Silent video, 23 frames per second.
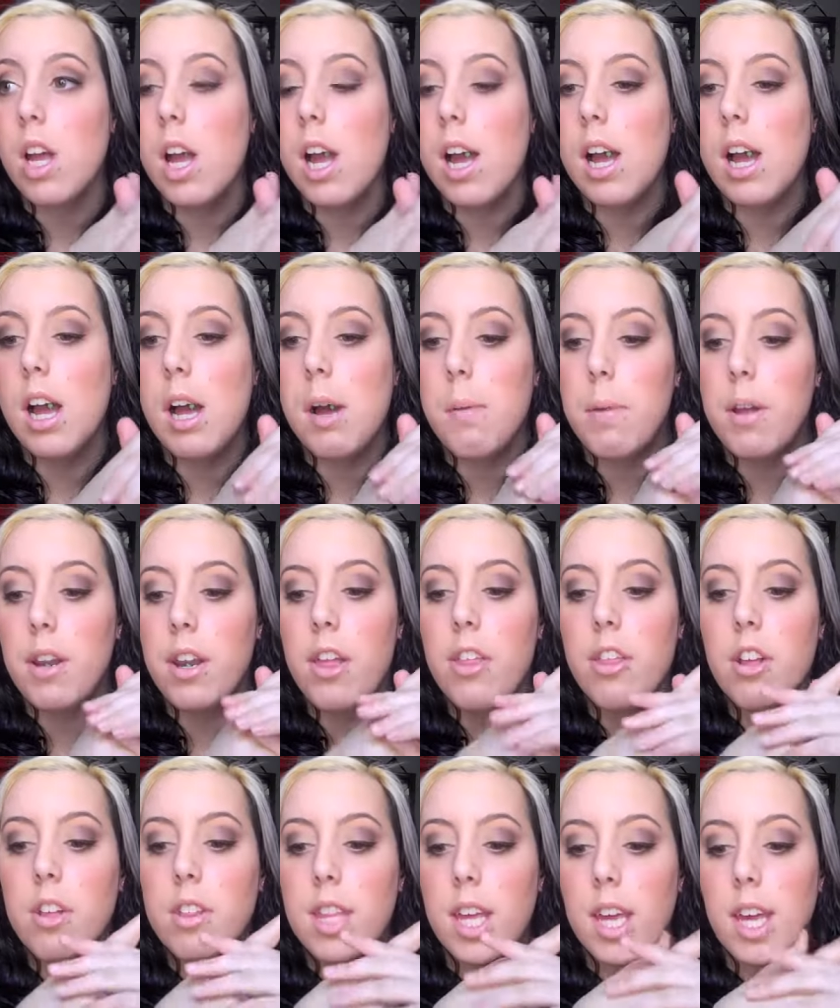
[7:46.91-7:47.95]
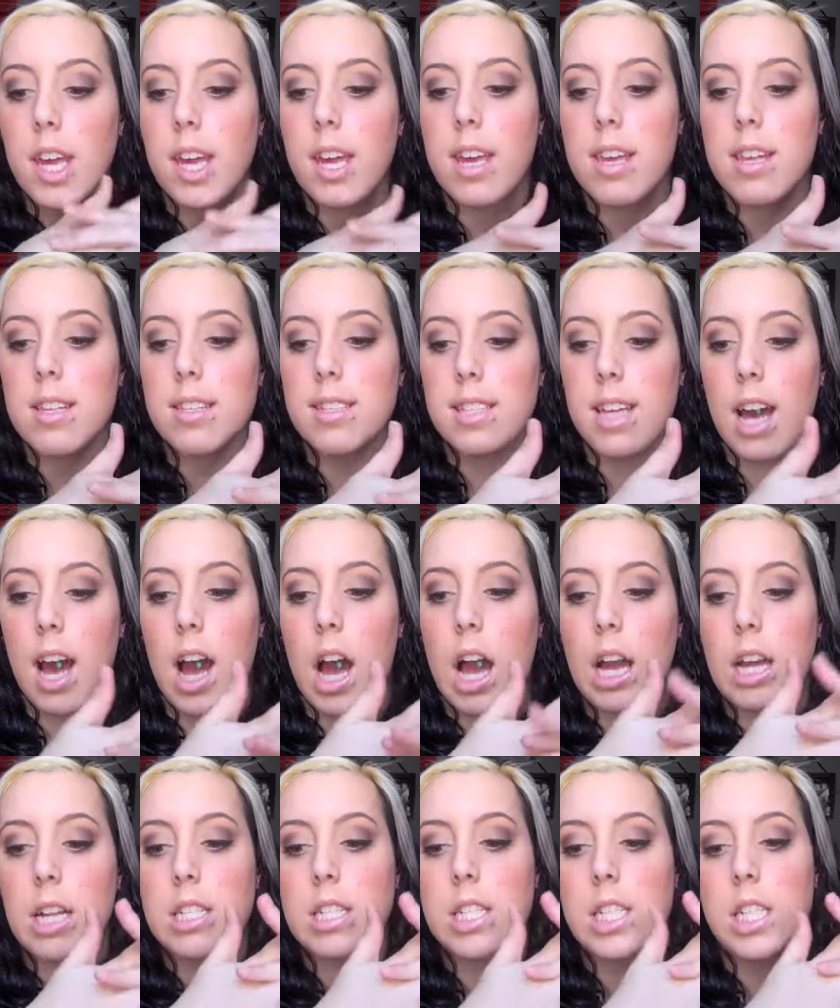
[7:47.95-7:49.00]
Um, another thing is
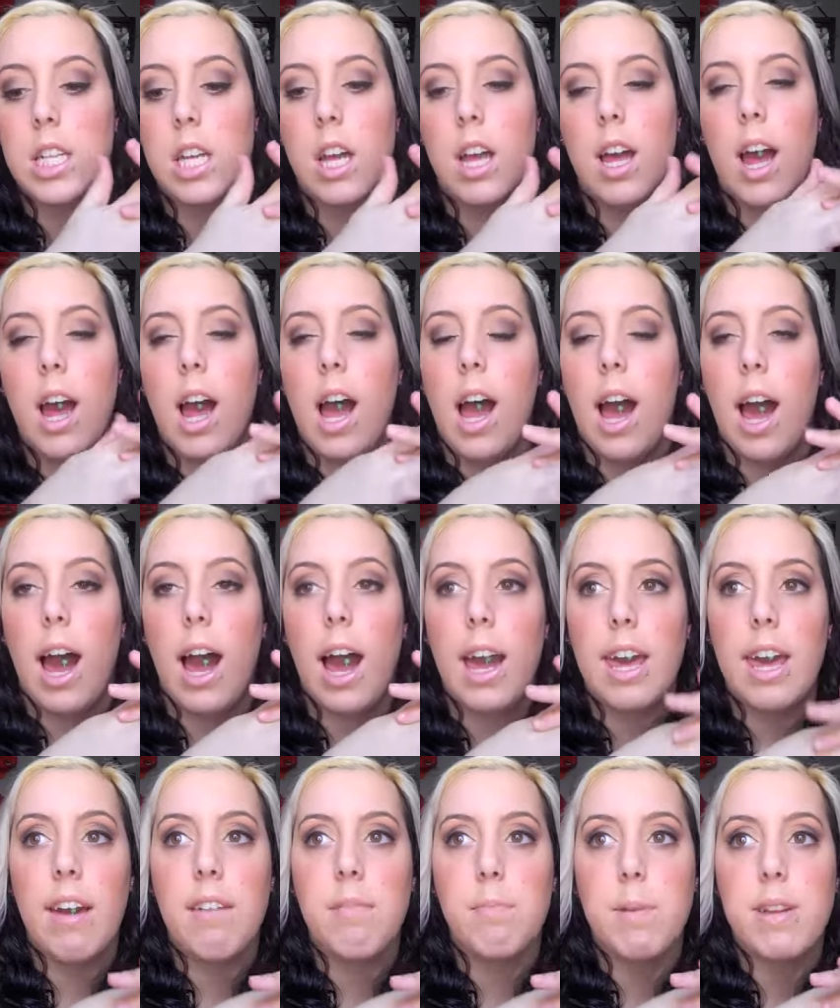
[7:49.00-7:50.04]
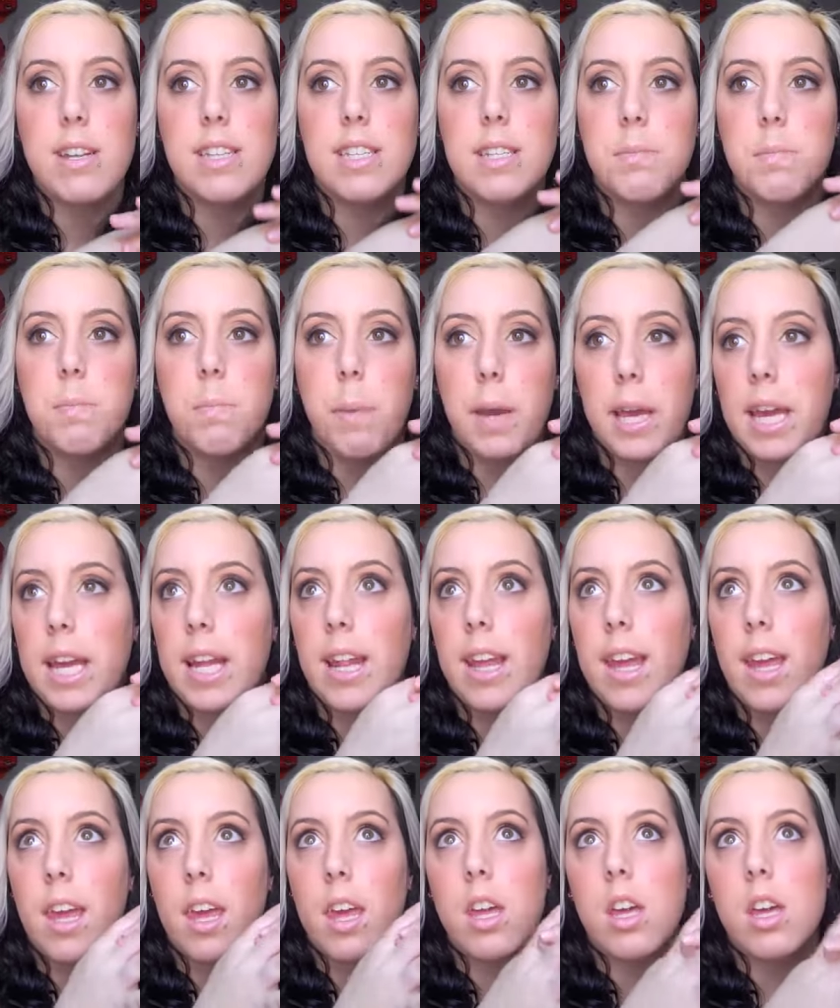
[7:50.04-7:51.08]
that I have been
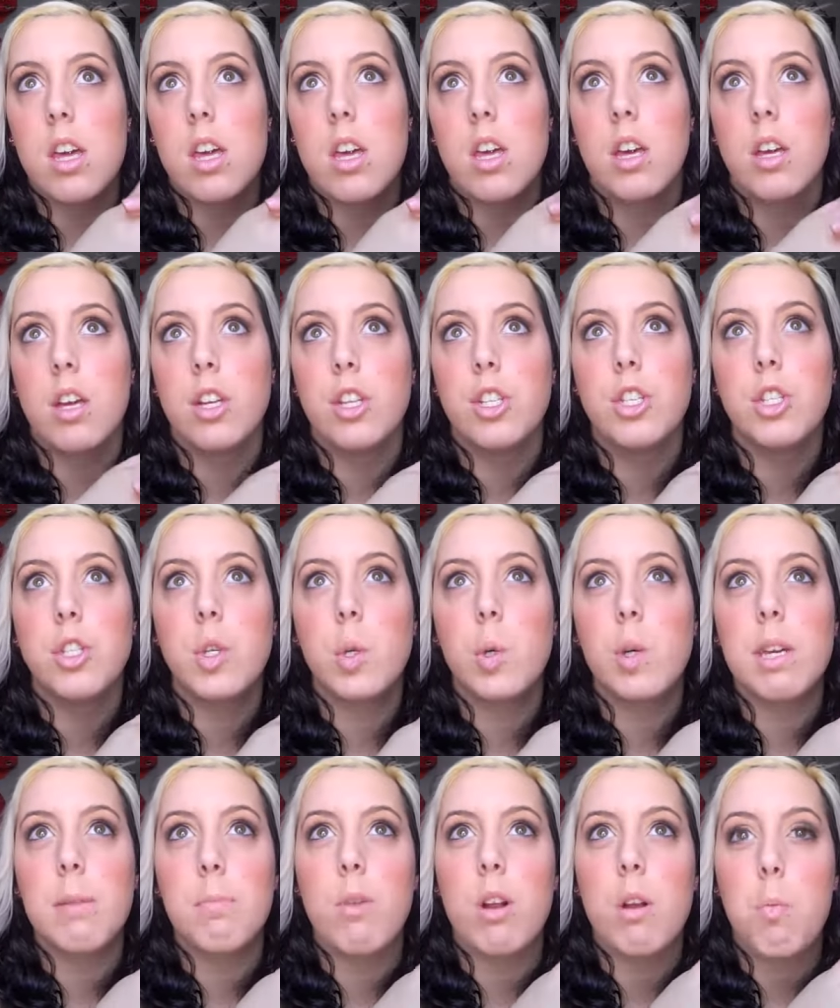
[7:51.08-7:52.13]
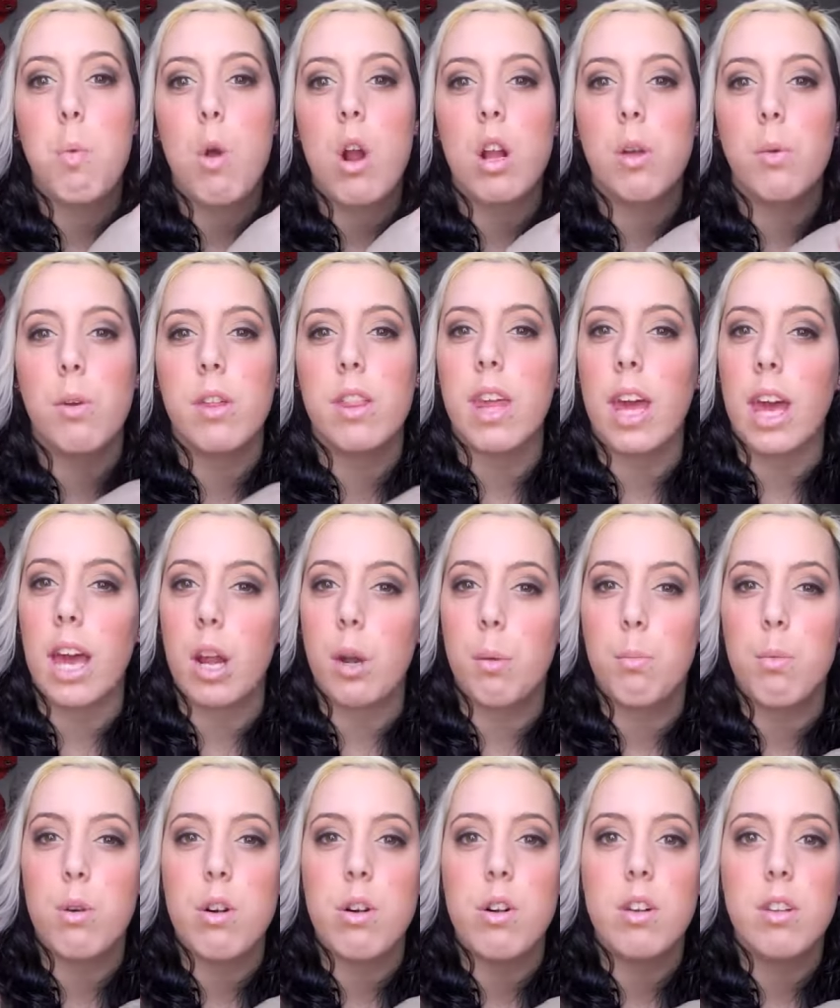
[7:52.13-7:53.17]
debating doing more work with
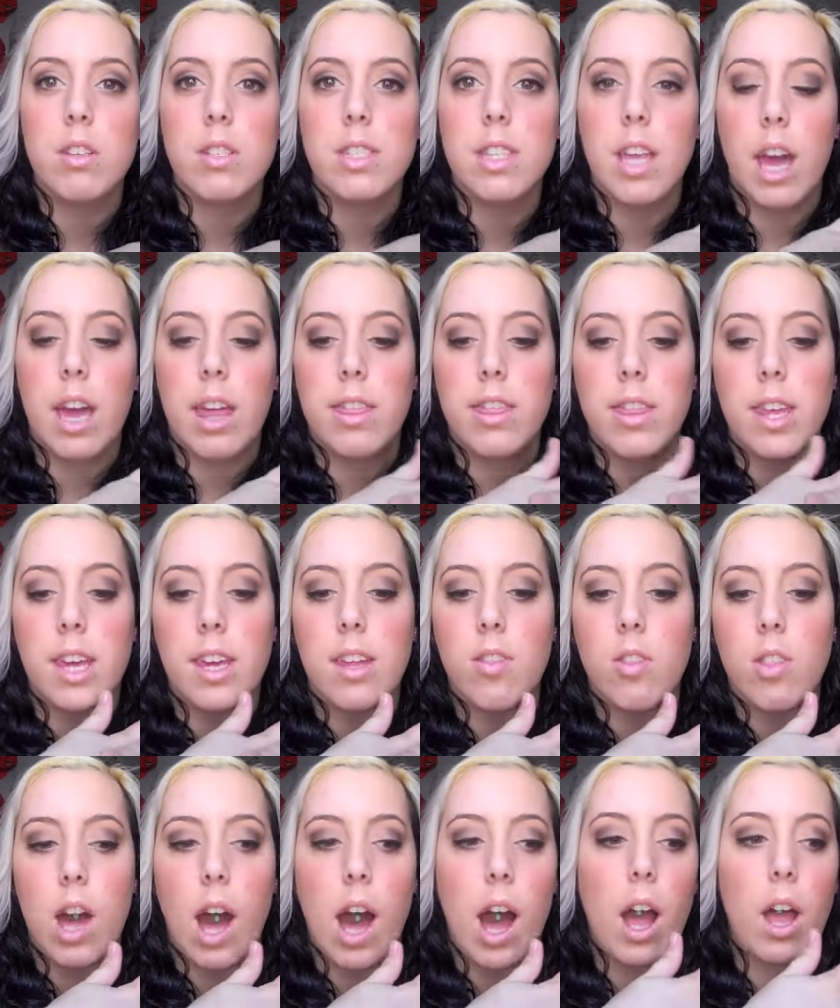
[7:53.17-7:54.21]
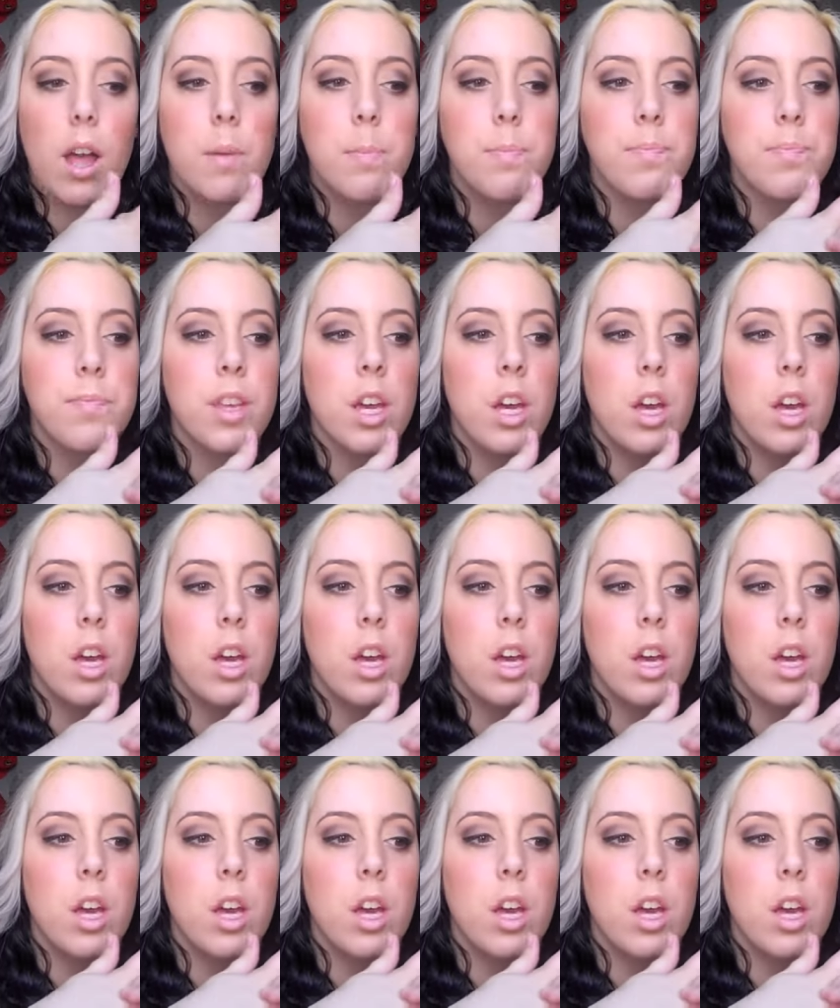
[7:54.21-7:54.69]
animals. I think that